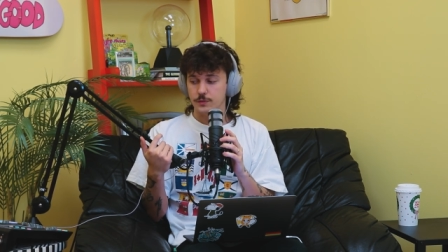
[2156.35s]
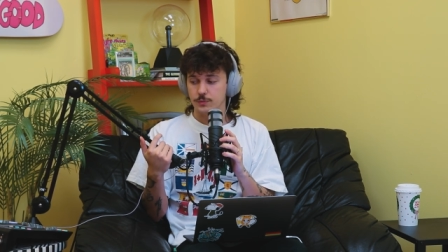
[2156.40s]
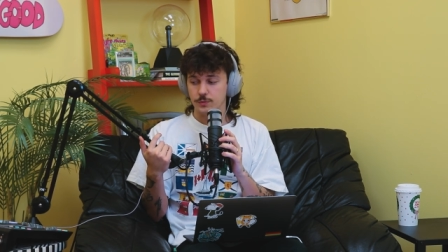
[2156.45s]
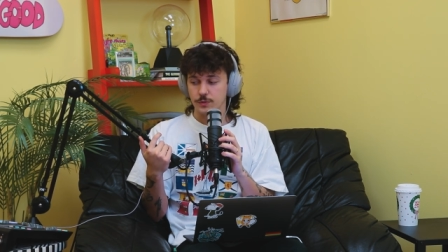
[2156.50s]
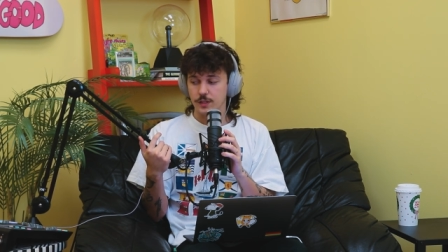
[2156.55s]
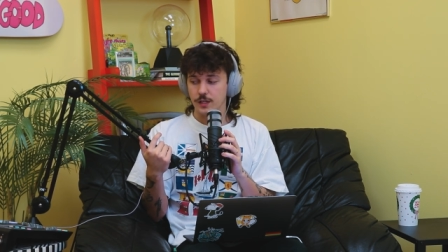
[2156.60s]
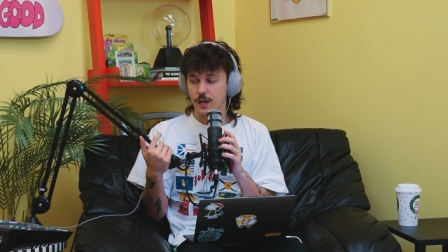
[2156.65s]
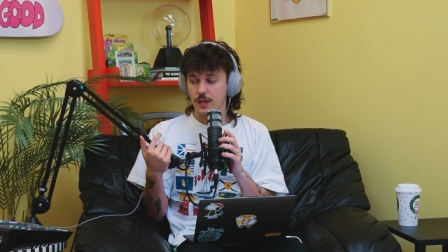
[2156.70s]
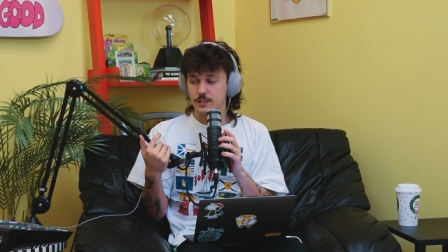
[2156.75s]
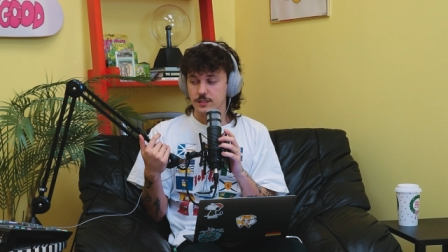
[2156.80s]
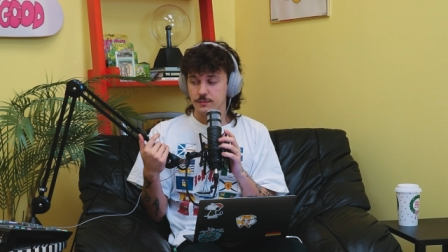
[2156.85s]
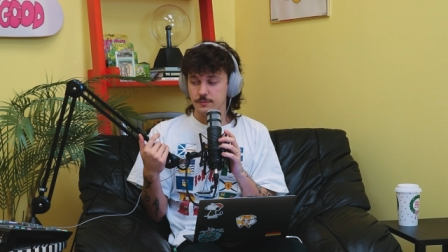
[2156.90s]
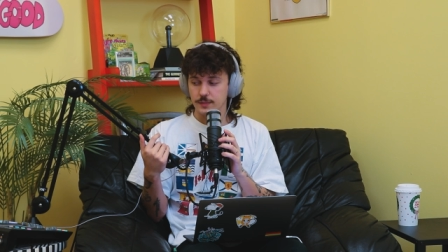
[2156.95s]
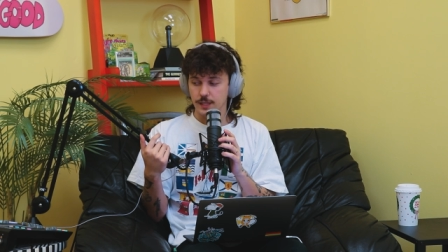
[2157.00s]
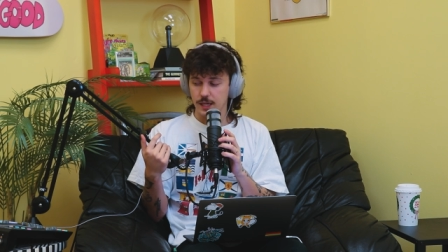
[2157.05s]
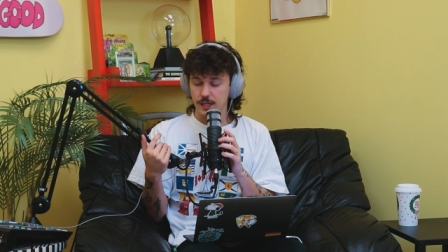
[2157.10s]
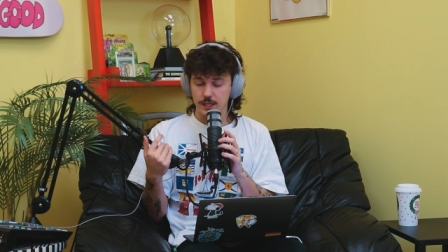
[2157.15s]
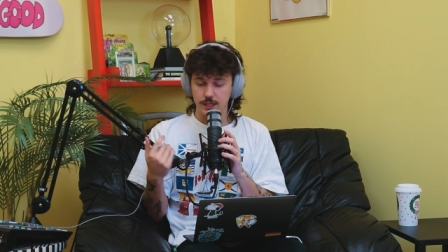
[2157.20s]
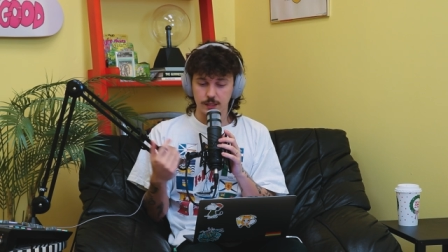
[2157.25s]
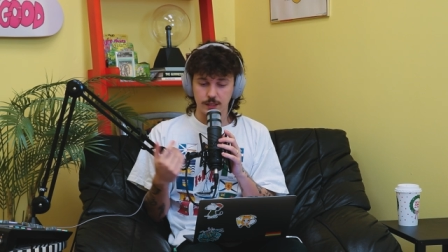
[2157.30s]
really awesome
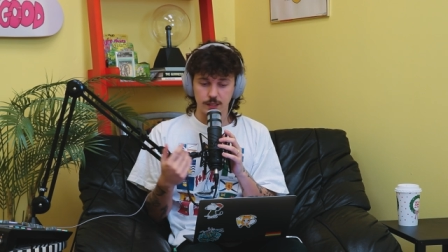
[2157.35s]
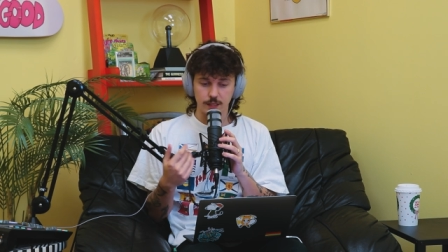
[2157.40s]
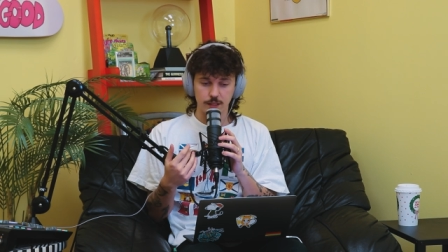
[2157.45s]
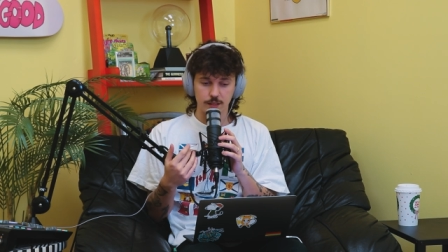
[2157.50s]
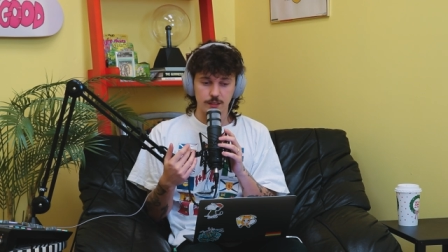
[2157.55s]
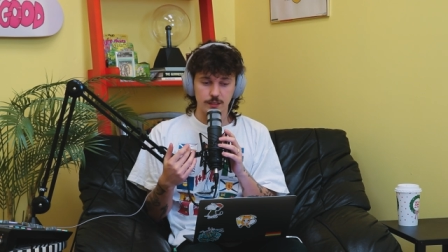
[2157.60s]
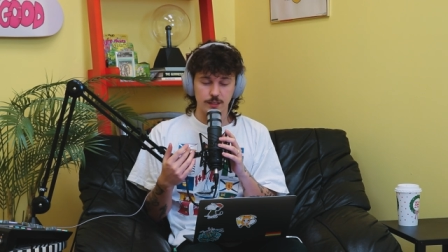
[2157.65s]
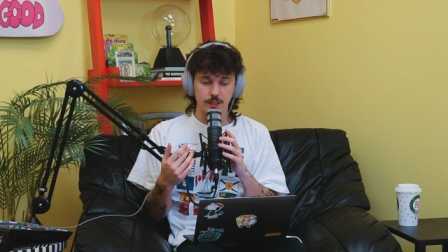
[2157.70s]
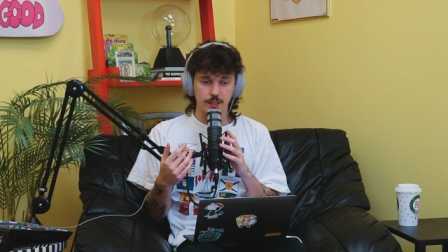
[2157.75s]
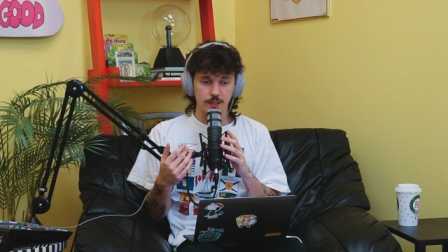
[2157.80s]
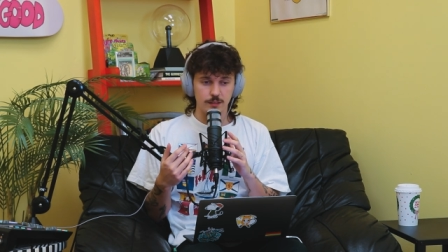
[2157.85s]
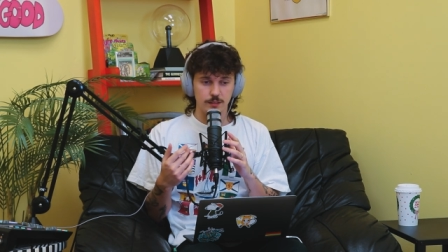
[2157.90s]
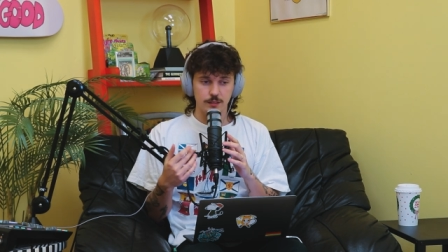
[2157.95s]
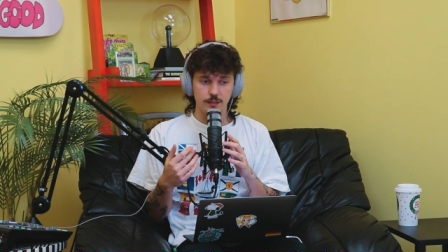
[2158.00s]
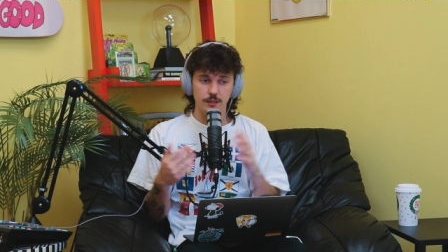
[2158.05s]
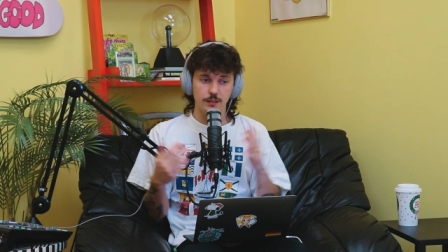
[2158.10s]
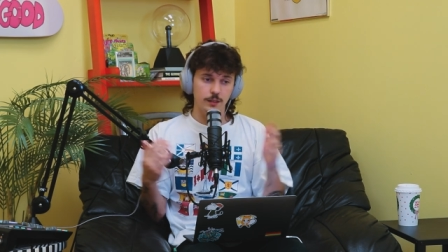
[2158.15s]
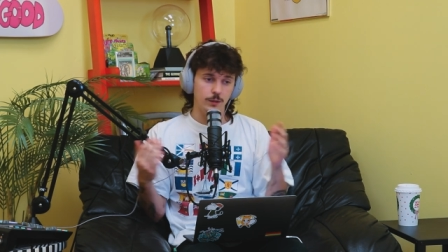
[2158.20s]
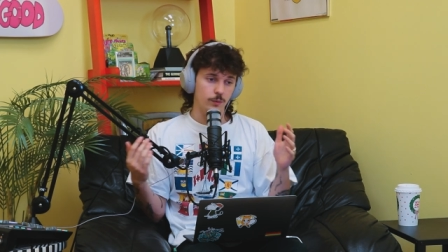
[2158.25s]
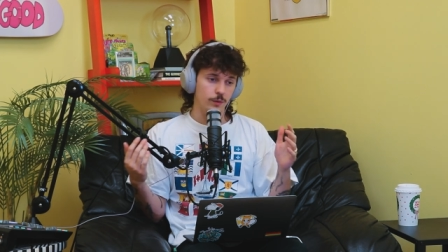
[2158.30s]
dating, like, a
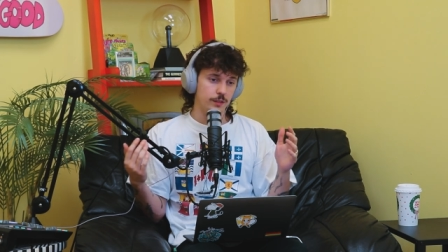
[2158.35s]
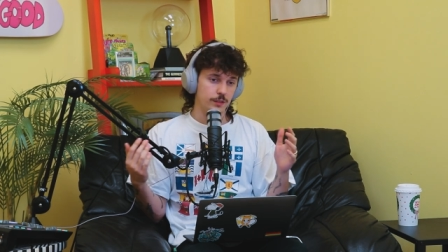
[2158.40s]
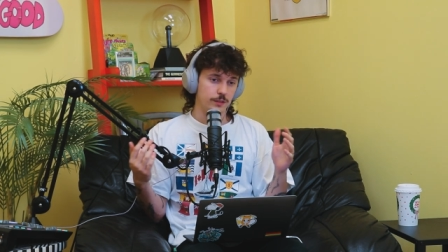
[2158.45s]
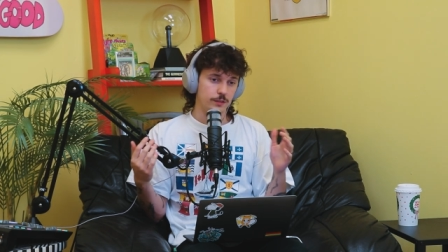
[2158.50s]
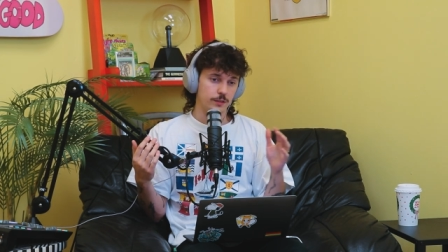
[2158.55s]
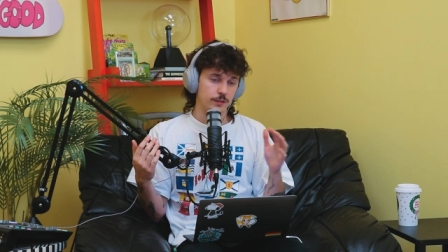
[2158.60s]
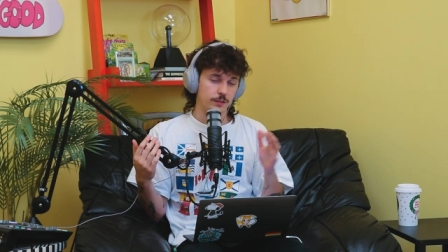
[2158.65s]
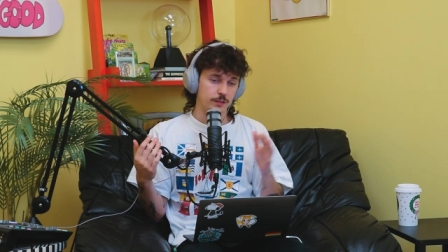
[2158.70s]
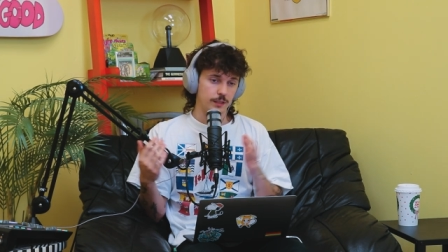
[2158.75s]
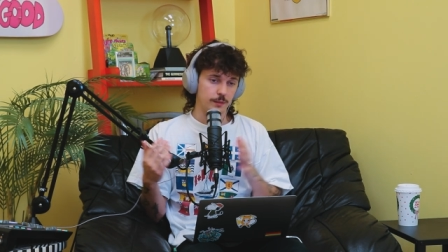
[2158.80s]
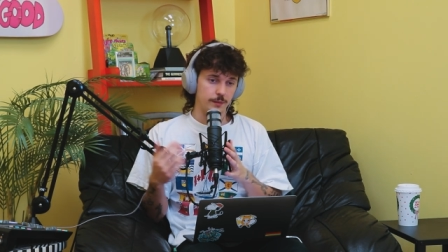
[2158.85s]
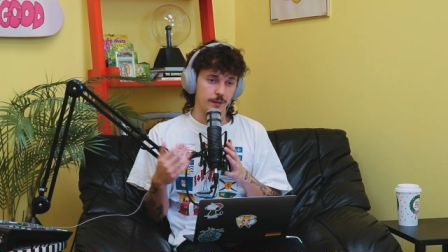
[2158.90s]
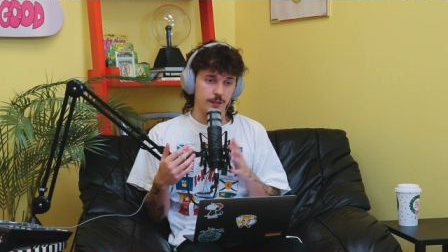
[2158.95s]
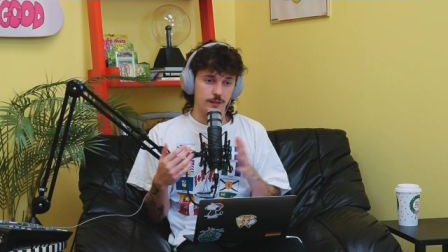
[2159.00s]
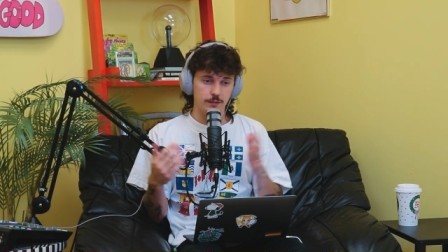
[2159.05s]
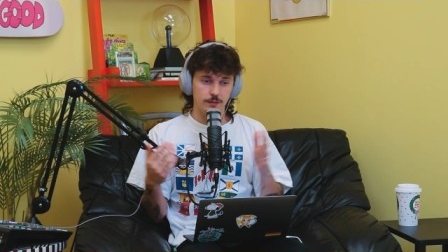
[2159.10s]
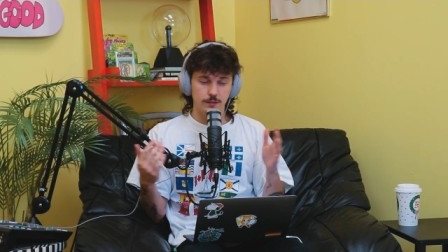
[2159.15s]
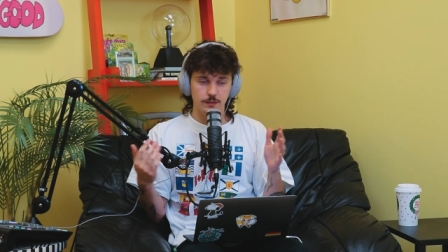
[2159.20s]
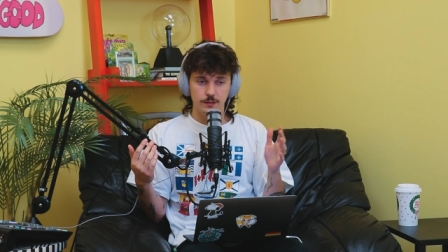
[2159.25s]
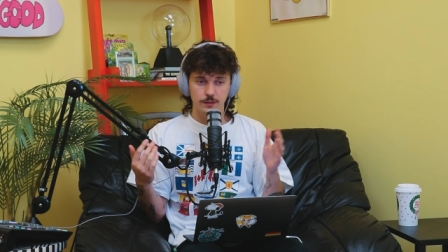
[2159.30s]
31-year-old. And I'm, like,